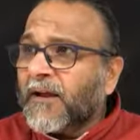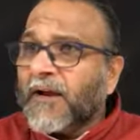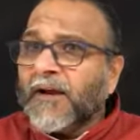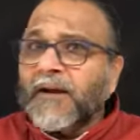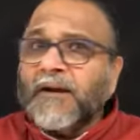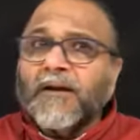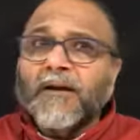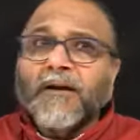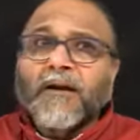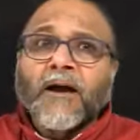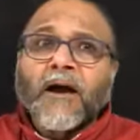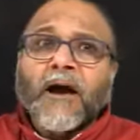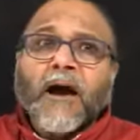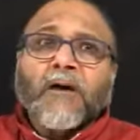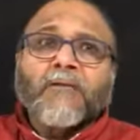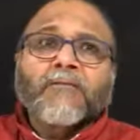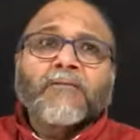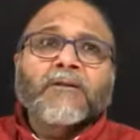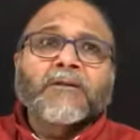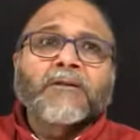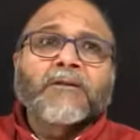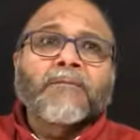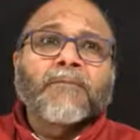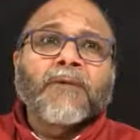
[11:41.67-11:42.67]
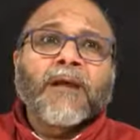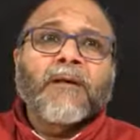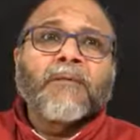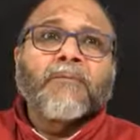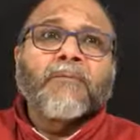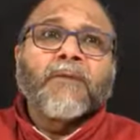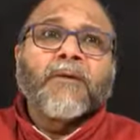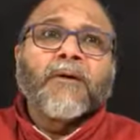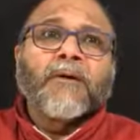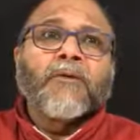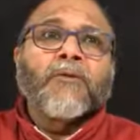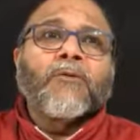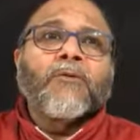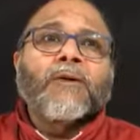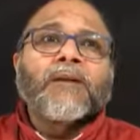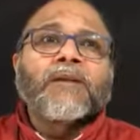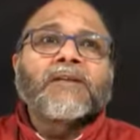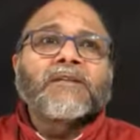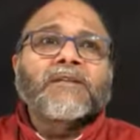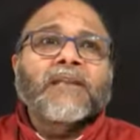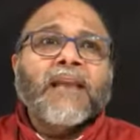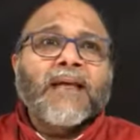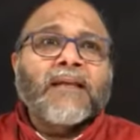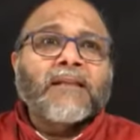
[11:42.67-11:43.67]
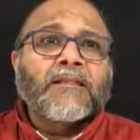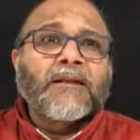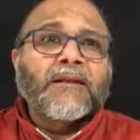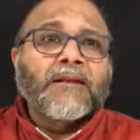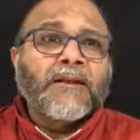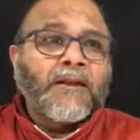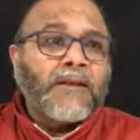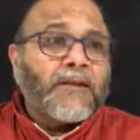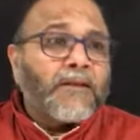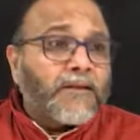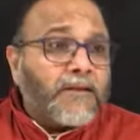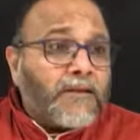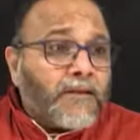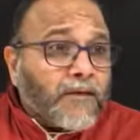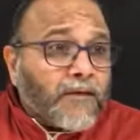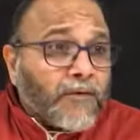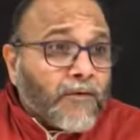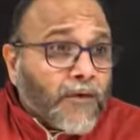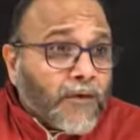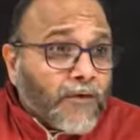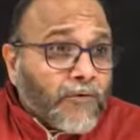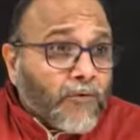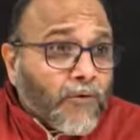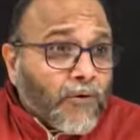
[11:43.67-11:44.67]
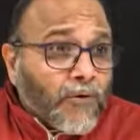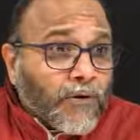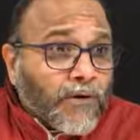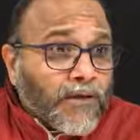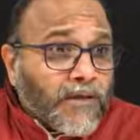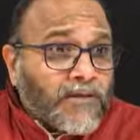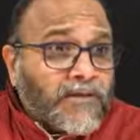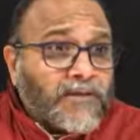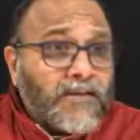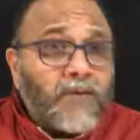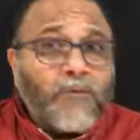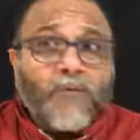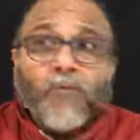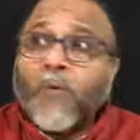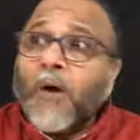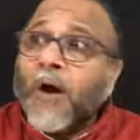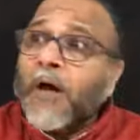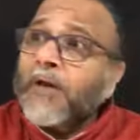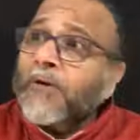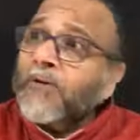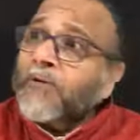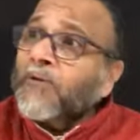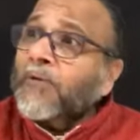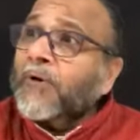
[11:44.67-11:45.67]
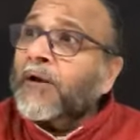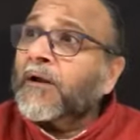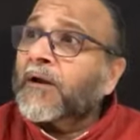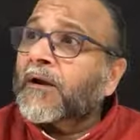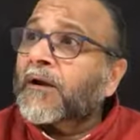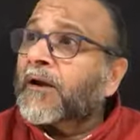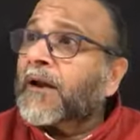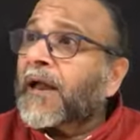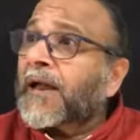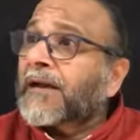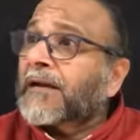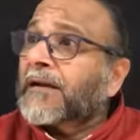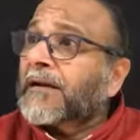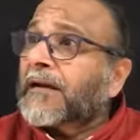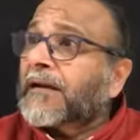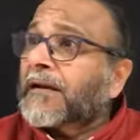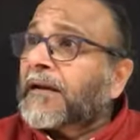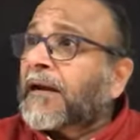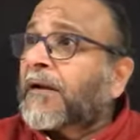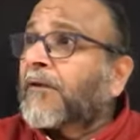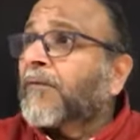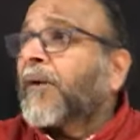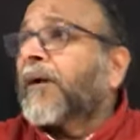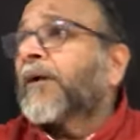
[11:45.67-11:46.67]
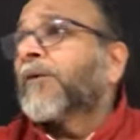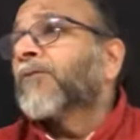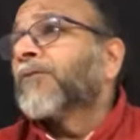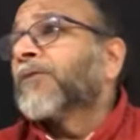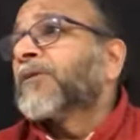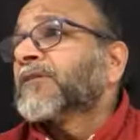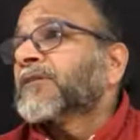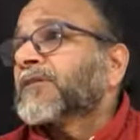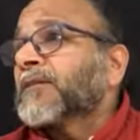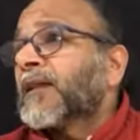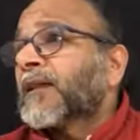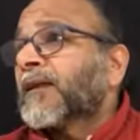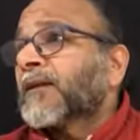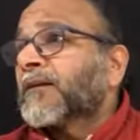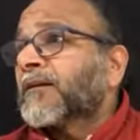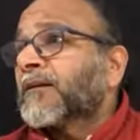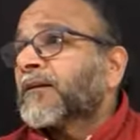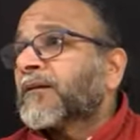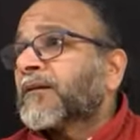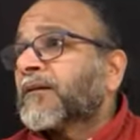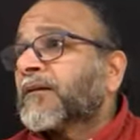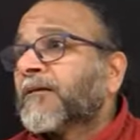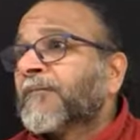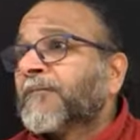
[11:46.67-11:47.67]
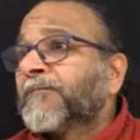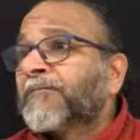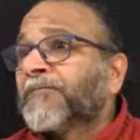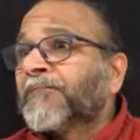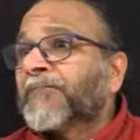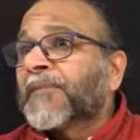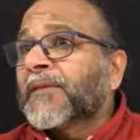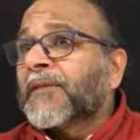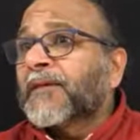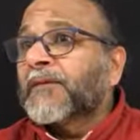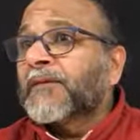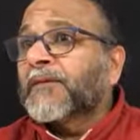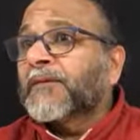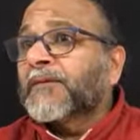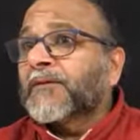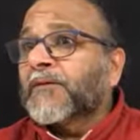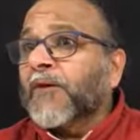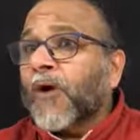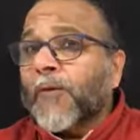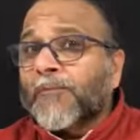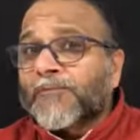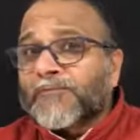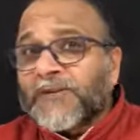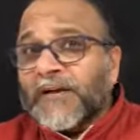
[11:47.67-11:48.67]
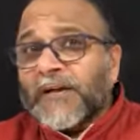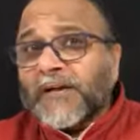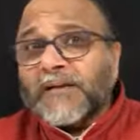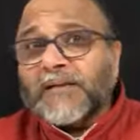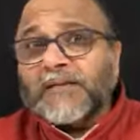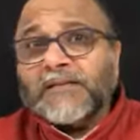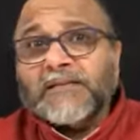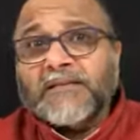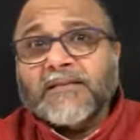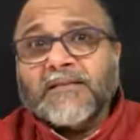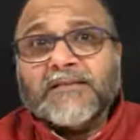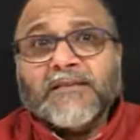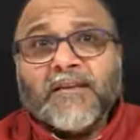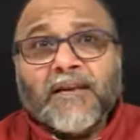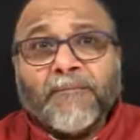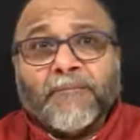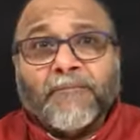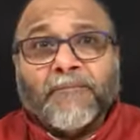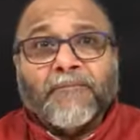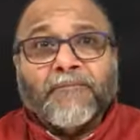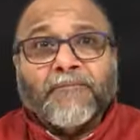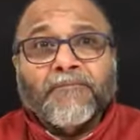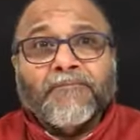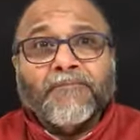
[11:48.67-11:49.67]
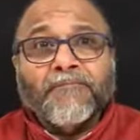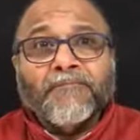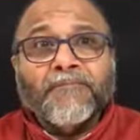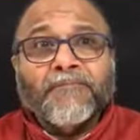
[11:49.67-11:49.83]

and after some time you will dislike the tea. There's no reason why you liked it and why you disliked it. Object is the same.